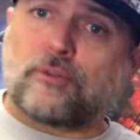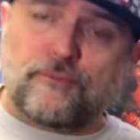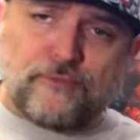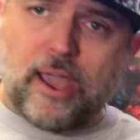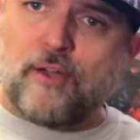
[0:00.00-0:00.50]
So
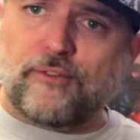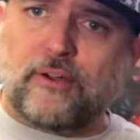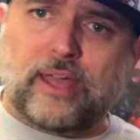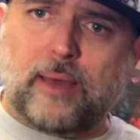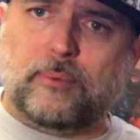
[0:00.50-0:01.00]
very,
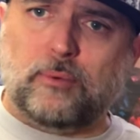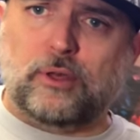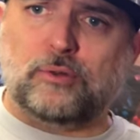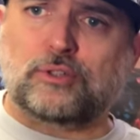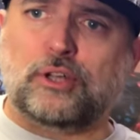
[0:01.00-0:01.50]
very happy with
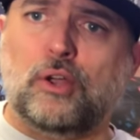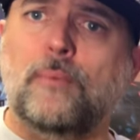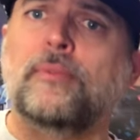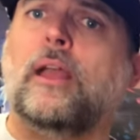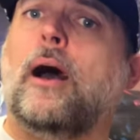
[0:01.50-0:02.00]
those two.
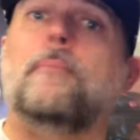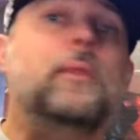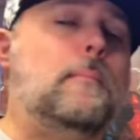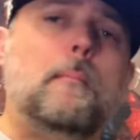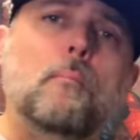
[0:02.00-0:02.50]

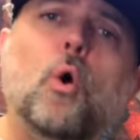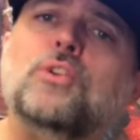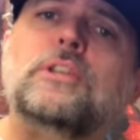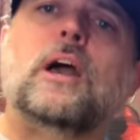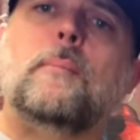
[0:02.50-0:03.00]

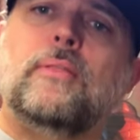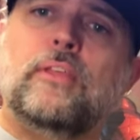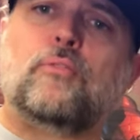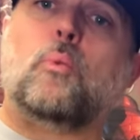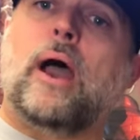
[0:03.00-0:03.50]
More to come in
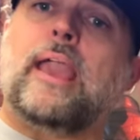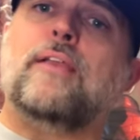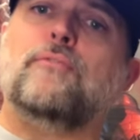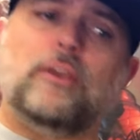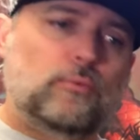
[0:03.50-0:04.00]
this
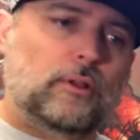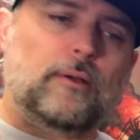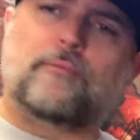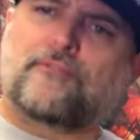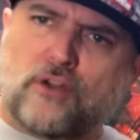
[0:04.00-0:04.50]
wave. These were
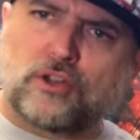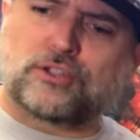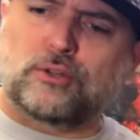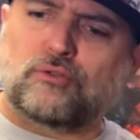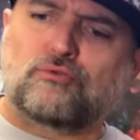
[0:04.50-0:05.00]
the
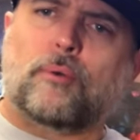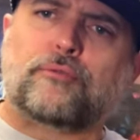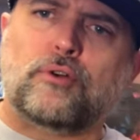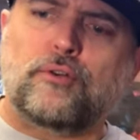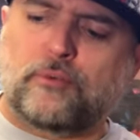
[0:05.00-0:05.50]
first two that dropped
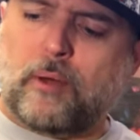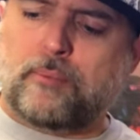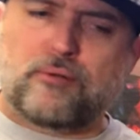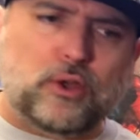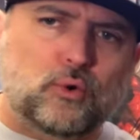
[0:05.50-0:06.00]
through from my
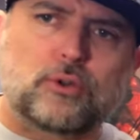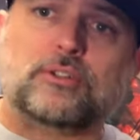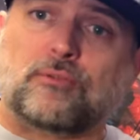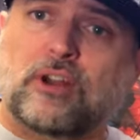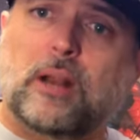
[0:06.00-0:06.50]
pre-order.
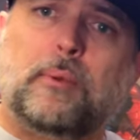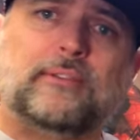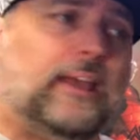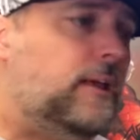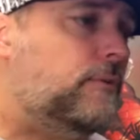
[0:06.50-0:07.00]
So really pleased
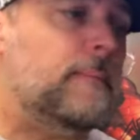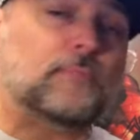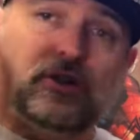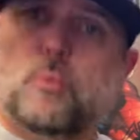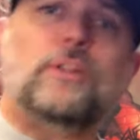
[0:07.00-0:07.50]
to get those.
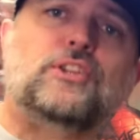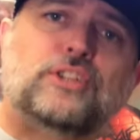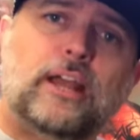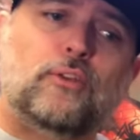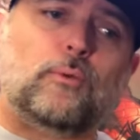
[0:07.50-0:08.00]
So I wanted to
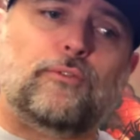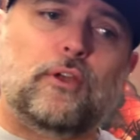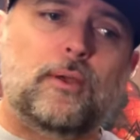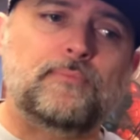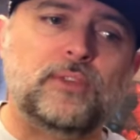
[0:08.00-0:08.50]
share those with
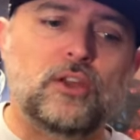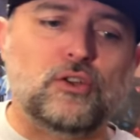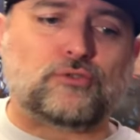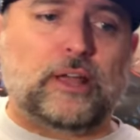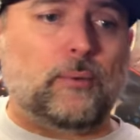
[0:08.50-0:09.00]
you
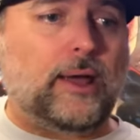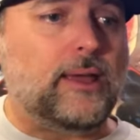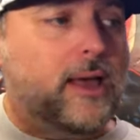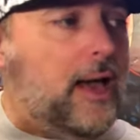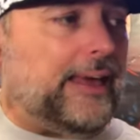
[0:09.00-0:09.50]
straight away.
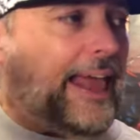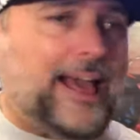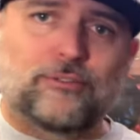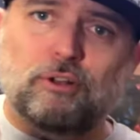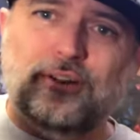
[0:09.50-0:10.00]
An
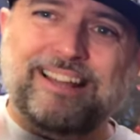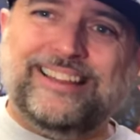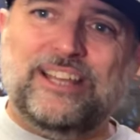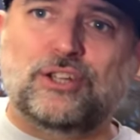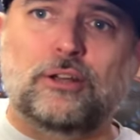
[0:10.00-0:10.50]
excellent
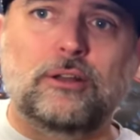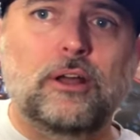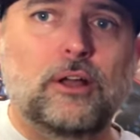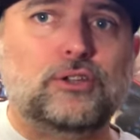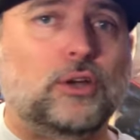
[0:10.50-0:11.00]
addition
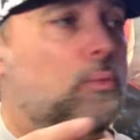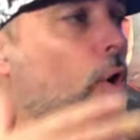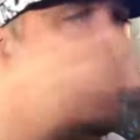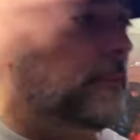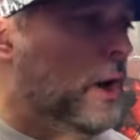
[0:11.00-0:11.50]
to
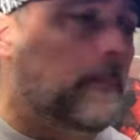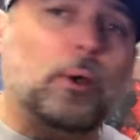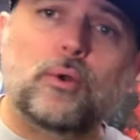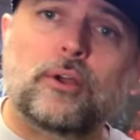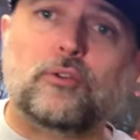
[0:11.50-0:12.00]
what I'm now
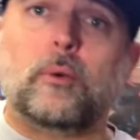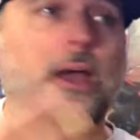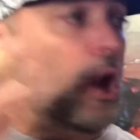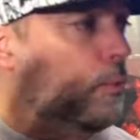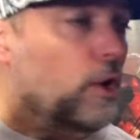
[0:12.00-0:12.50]
building as
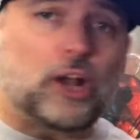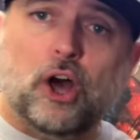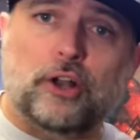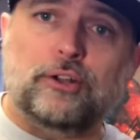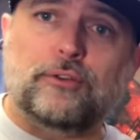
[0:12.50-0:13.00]
my own little
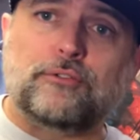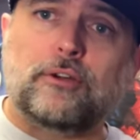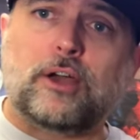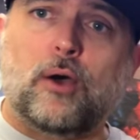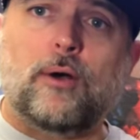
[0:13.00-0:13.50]
island of
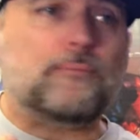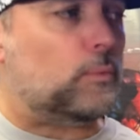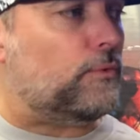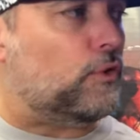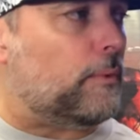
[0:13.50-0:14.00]
Krakoa
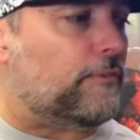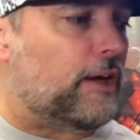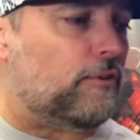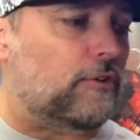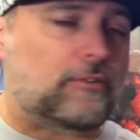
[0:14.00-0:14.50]
with all my
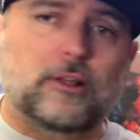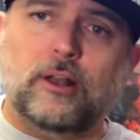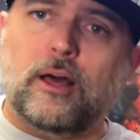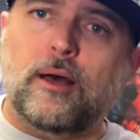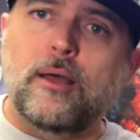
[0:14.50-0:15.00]
various
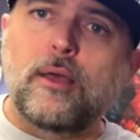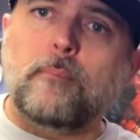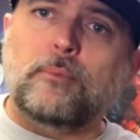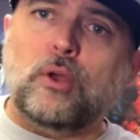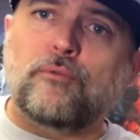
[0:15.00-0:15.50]
little
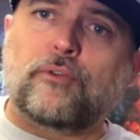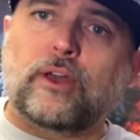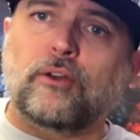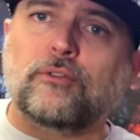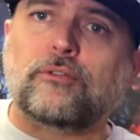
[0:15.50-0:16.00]
mutant
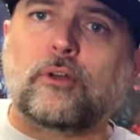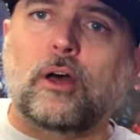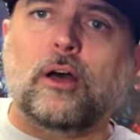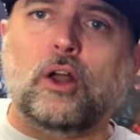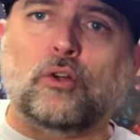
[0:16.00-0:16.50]
figures
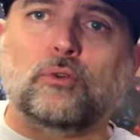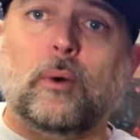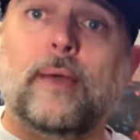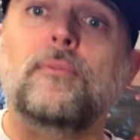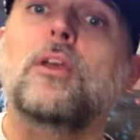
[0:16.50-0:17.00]
along the
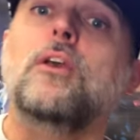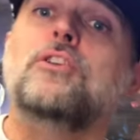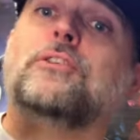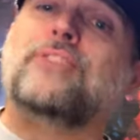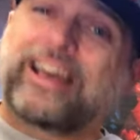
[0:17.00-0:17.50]
way.
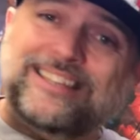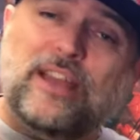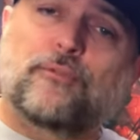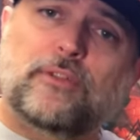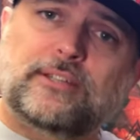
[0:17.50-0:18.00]
So that's
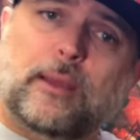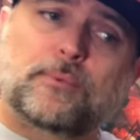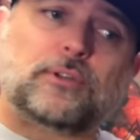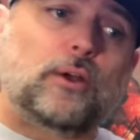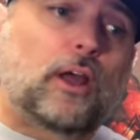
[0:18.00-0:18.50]
it for this
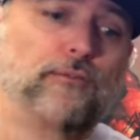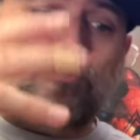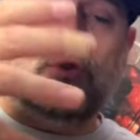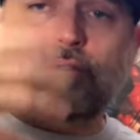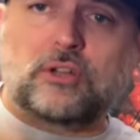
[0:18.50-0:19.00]
episode. Hope you
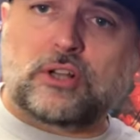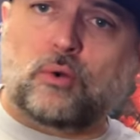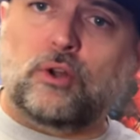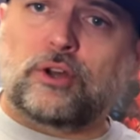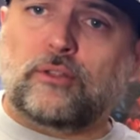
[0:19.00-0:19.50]
enjoyed this
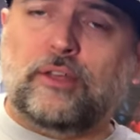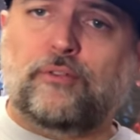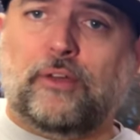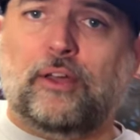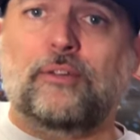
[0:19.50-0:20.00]
little look at these
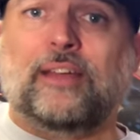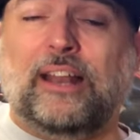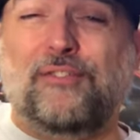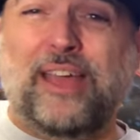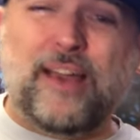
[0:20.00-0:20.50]
figures. And
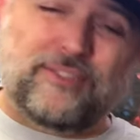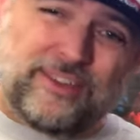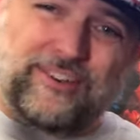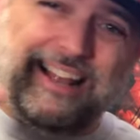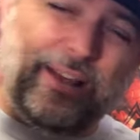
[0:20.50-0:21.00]
if you have,
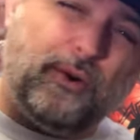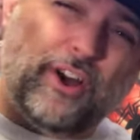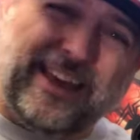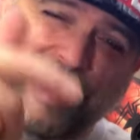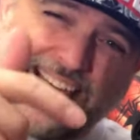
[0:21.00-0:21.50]
give it a little
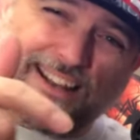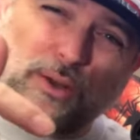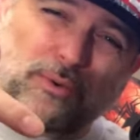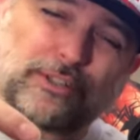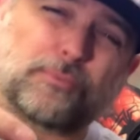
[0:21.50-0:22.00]
like and a
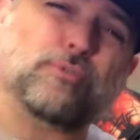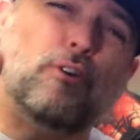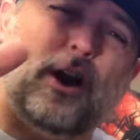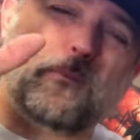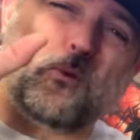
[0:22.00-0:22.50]
little
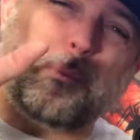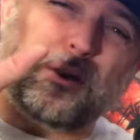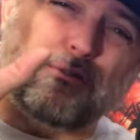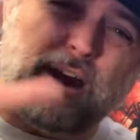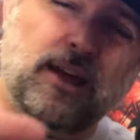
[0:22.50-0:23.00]
subscribe would be
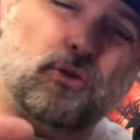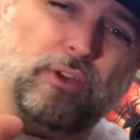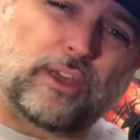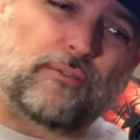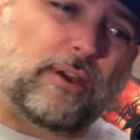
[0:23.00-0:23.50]
great.
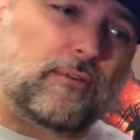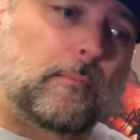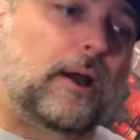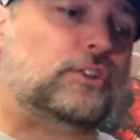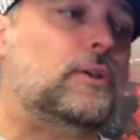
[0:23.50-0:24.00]
Thank you very
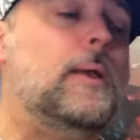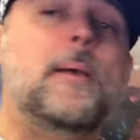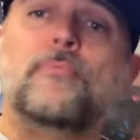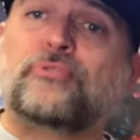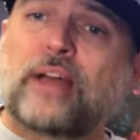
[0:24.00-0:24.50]
much.
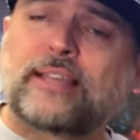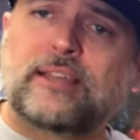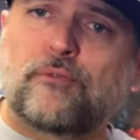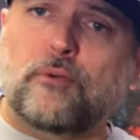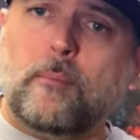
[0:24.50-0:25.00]
That's
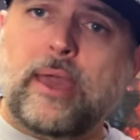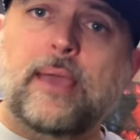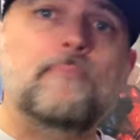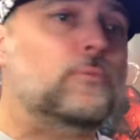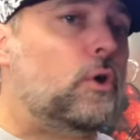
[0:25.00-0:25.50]
it for
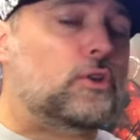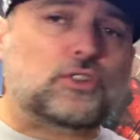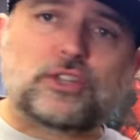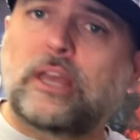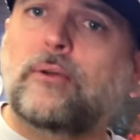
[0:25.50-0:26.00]
me.
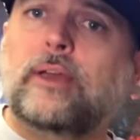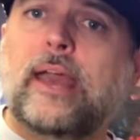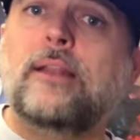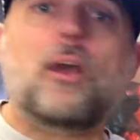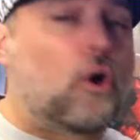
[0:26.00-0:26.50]
See you
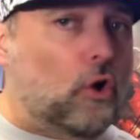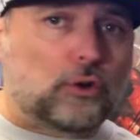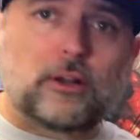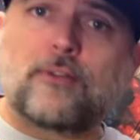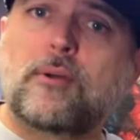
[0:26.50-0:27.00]
again
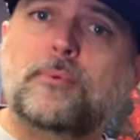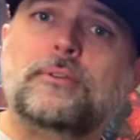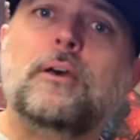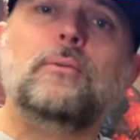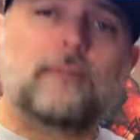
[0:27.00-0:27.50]
on another
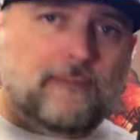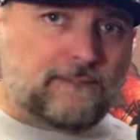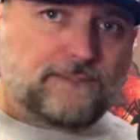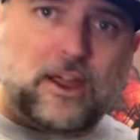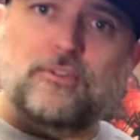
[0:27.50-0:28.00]
episode
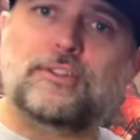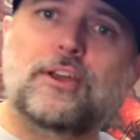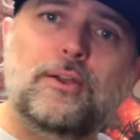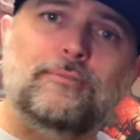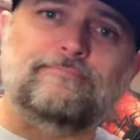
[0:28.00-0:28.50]
very
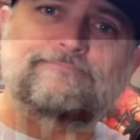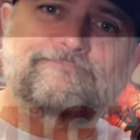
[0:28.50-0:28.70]
soon.